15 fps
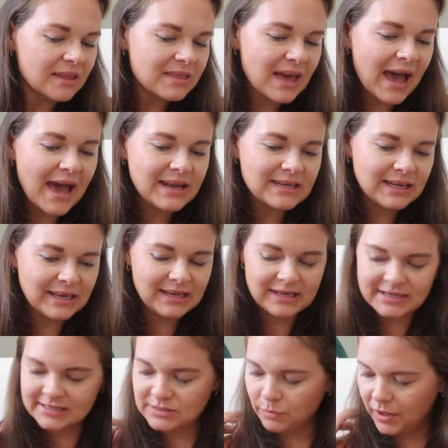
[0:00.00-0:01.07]
that
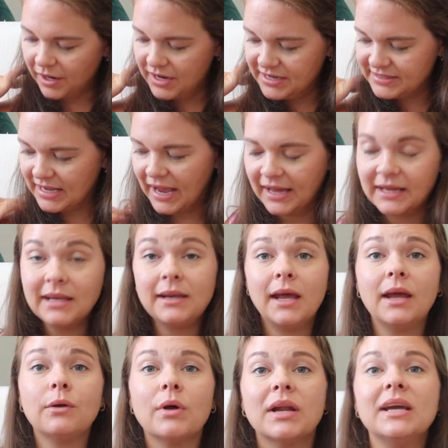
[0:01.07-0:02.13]
is where he's at in
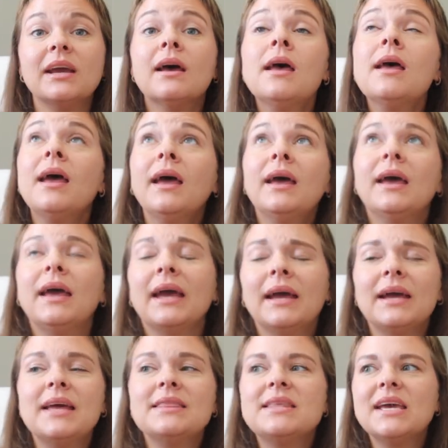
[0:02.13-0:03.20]
handwriting.
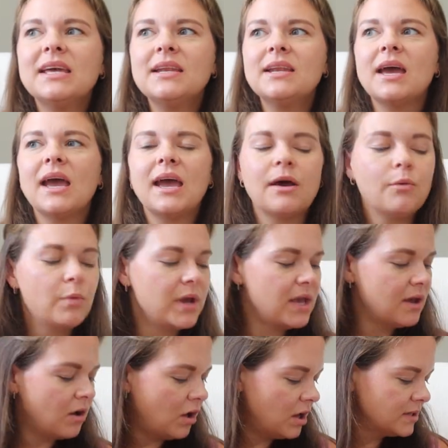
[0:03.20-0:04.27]
And then
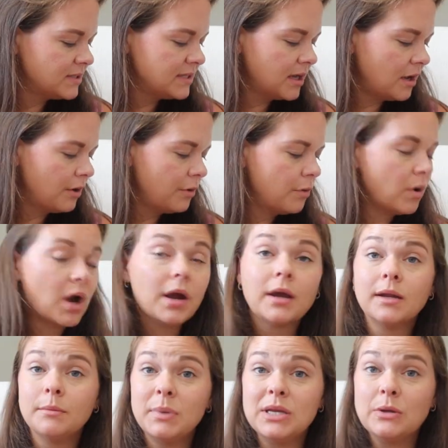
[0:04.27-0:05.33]
we also
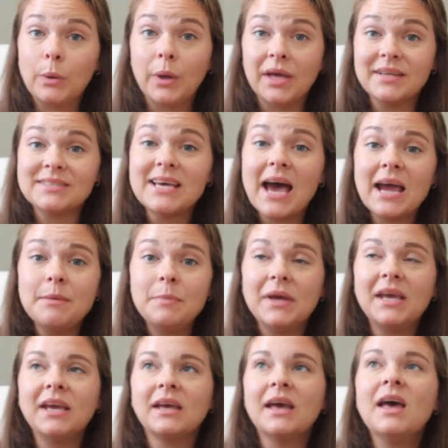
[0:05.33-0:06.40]
are going to be doing
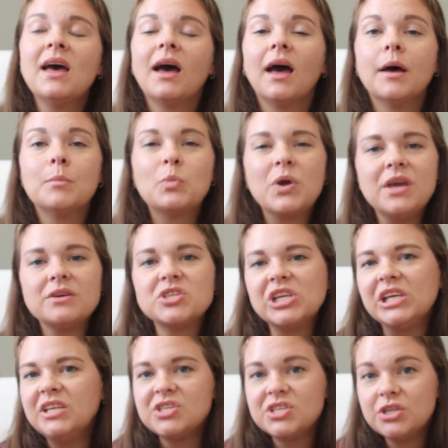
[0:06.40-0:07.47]
typing. We
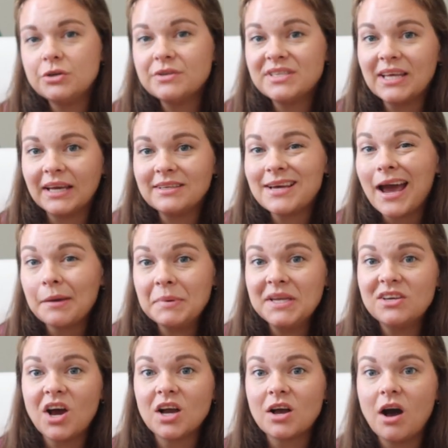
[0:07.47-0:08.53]
usually just use like
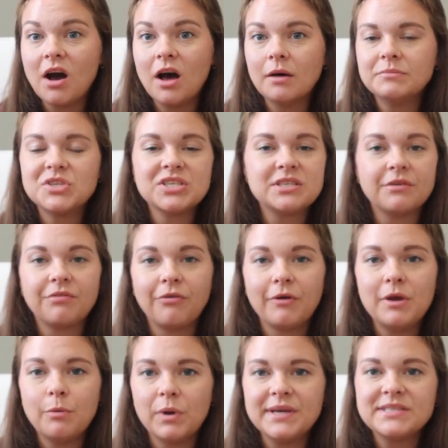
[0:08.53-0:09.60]
typing.com, just a
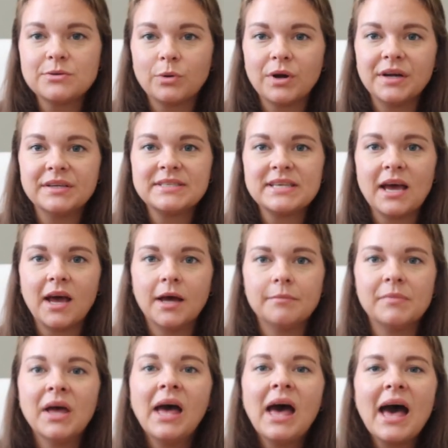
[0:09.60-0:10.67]
free resource.
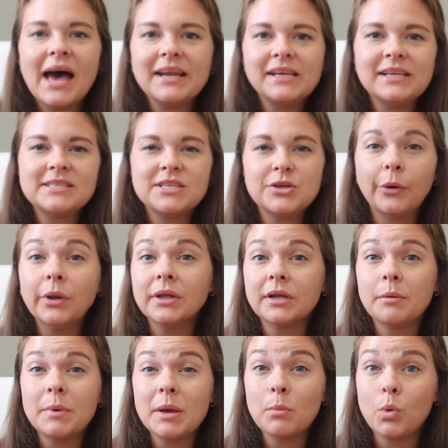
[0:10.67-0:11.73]
I need to do a
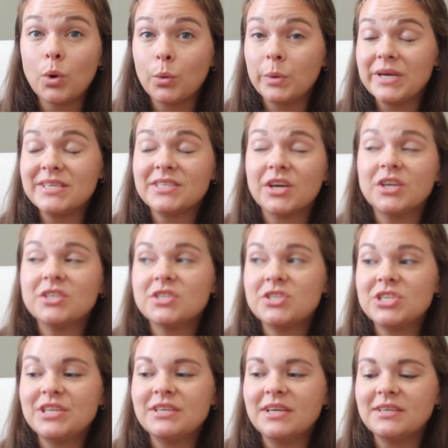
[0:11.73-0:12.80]
little bit more
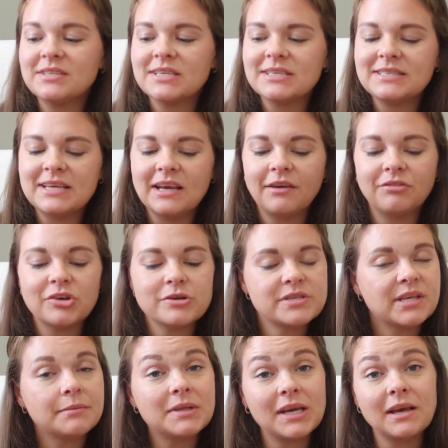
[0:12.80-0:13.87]
research into seeing if
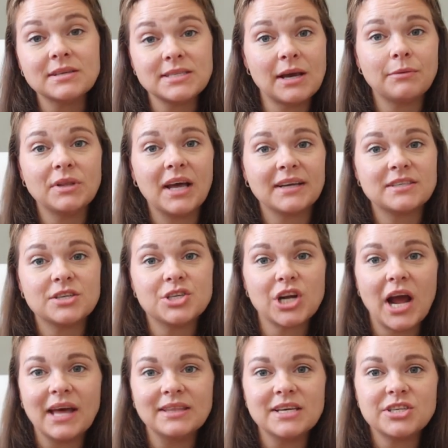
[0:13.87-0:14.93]
there's something else I would like to
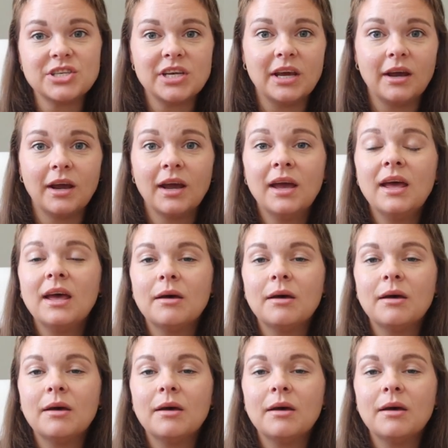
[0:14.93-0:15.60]
try this year,